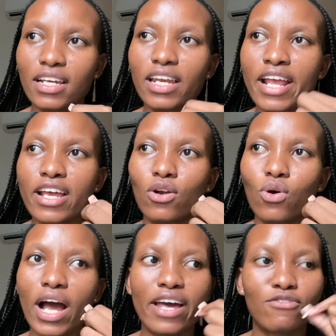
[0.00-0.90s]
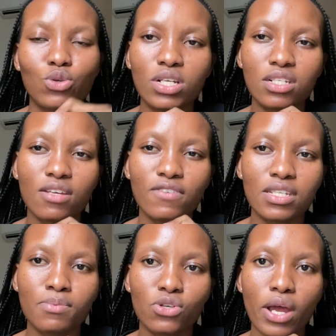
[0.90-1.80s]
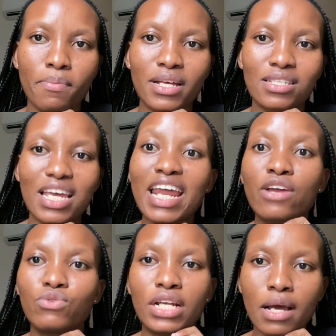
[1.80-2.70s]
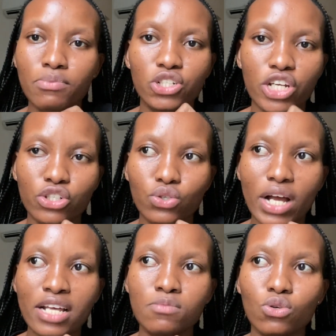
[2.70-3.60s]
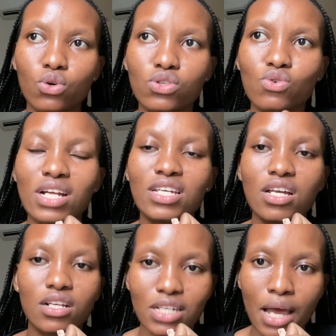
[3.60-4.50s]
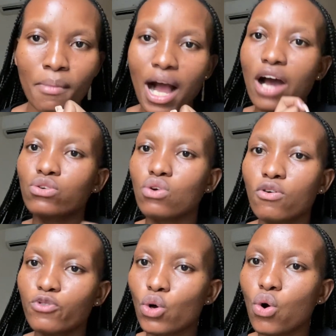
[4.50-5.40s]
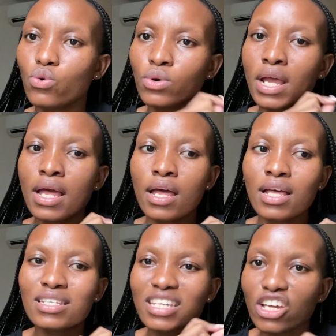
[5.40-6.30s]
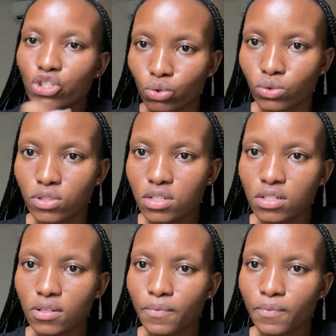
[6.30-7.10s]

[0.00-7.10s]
nanyalo, I have 27 subscribers, and I really appreciate you guys because you are taking time out of your own schedules